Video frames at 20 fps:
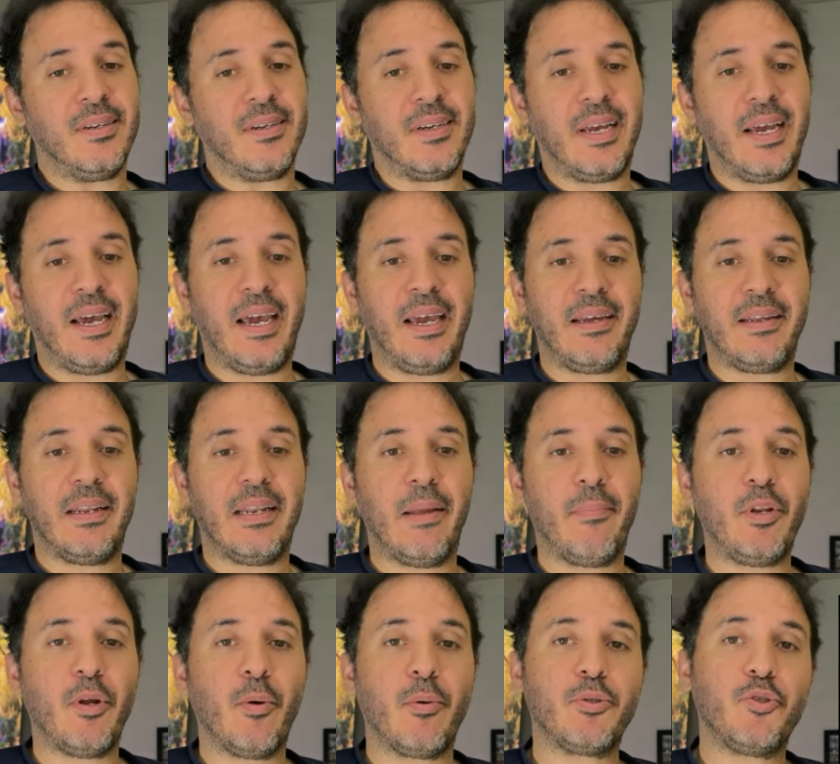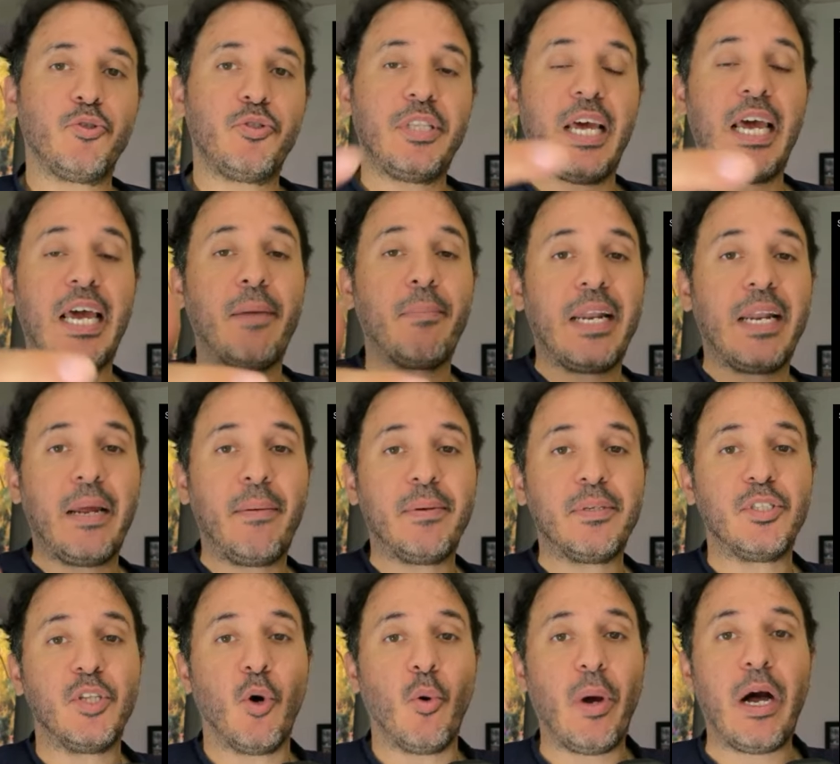Hey, let me know what you think. My name is
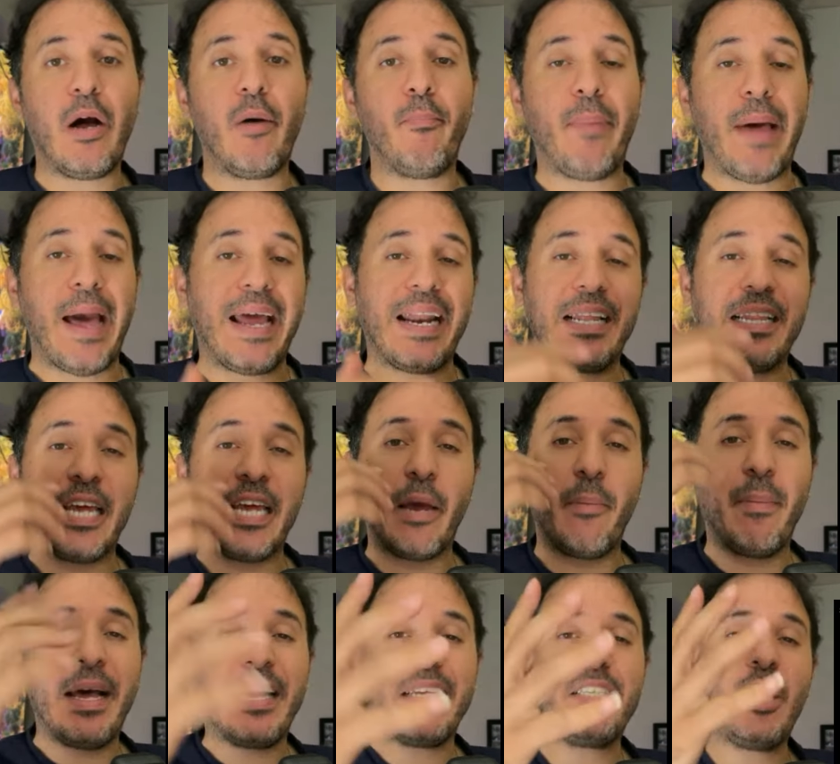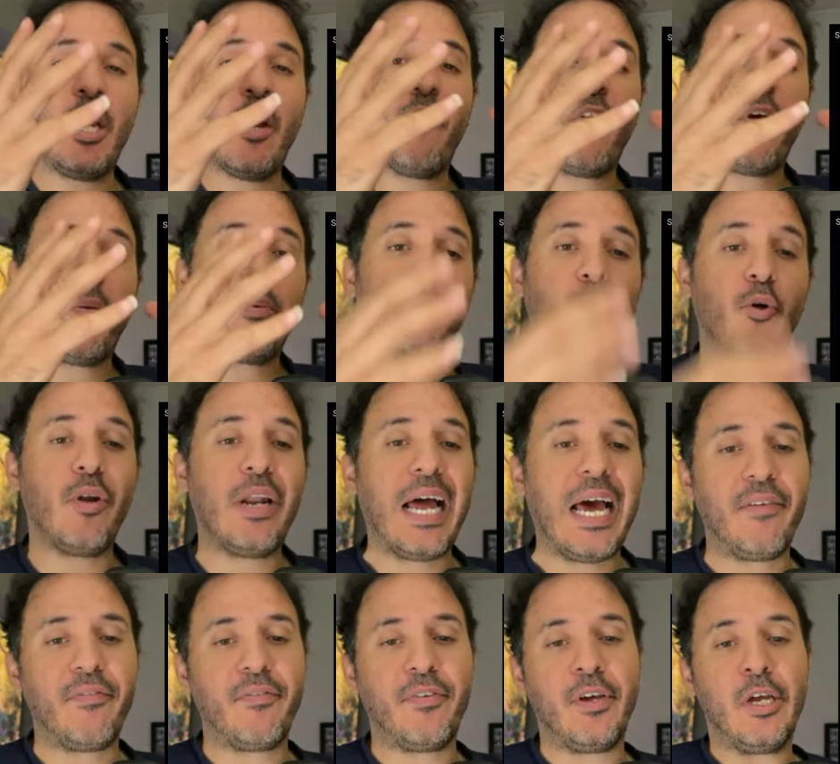Noel, battling MS here at Verbal on
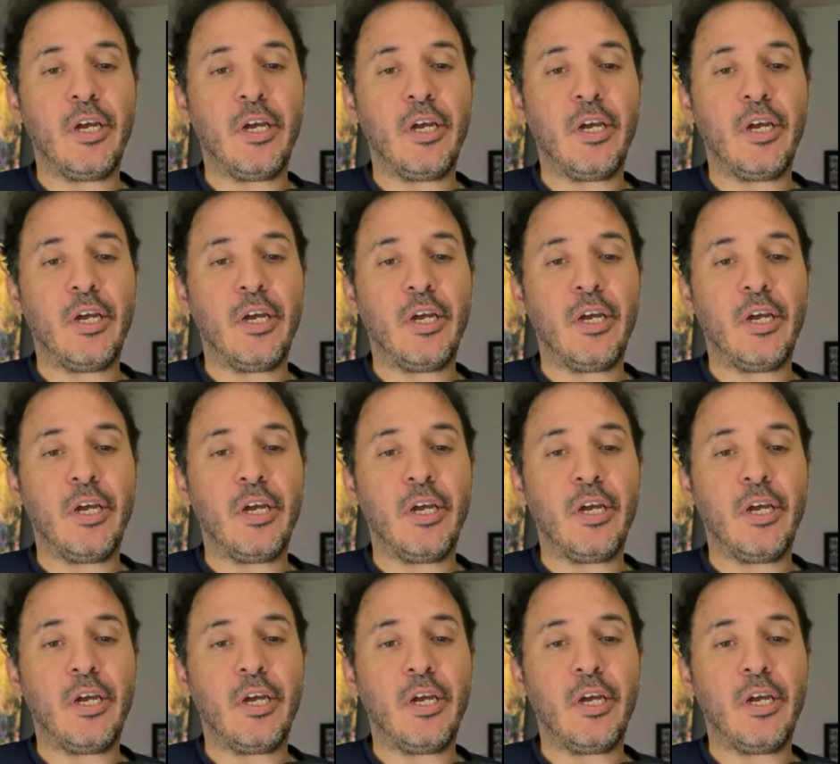Life.